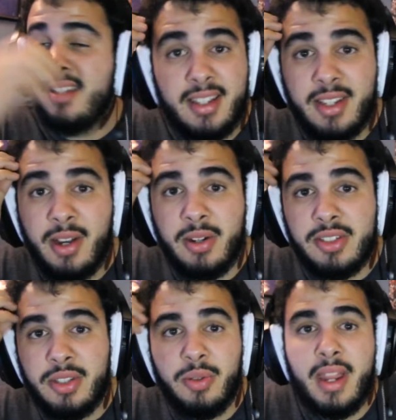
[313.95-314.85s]
Yo, and she
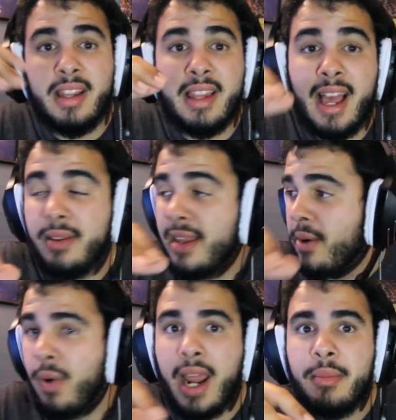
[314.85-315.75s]
threw that
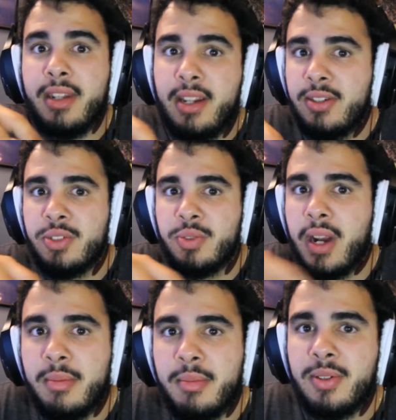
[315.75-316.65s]
rhyme in there just
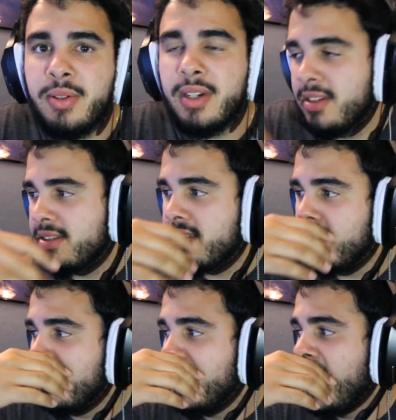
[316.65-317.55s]
randomly throughout in the
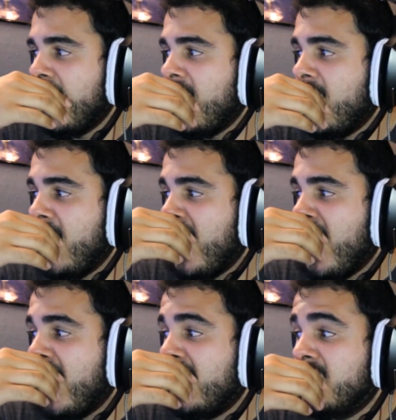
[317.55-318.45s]
song.
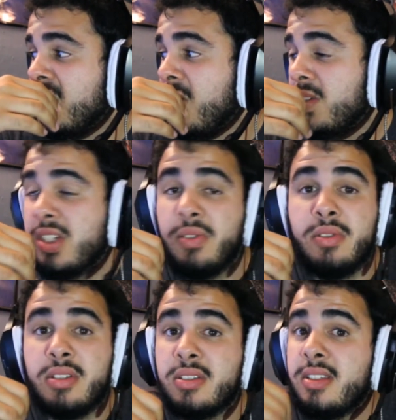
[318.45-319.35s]
Cause yo, she
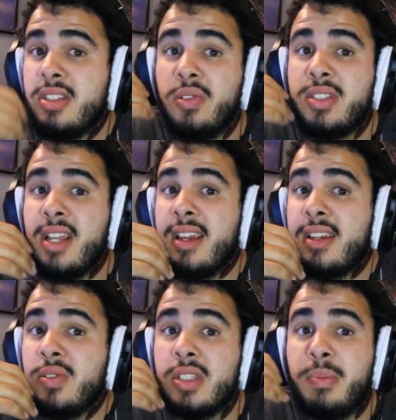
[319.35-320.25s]
was sounding like she
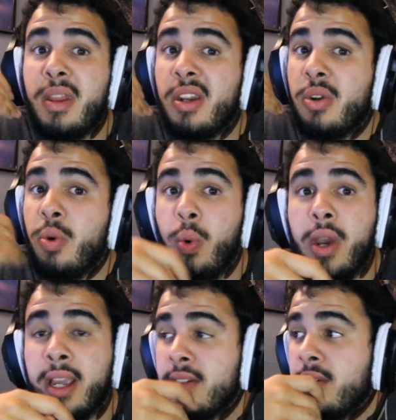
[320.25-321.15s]
was spitting quick
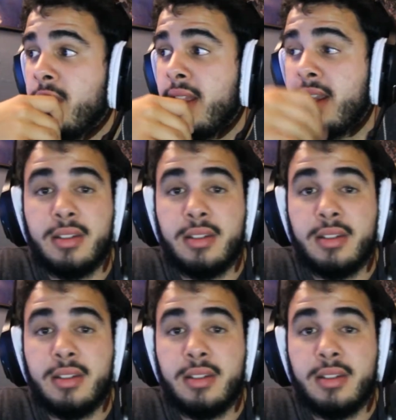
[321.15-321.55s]
too, like.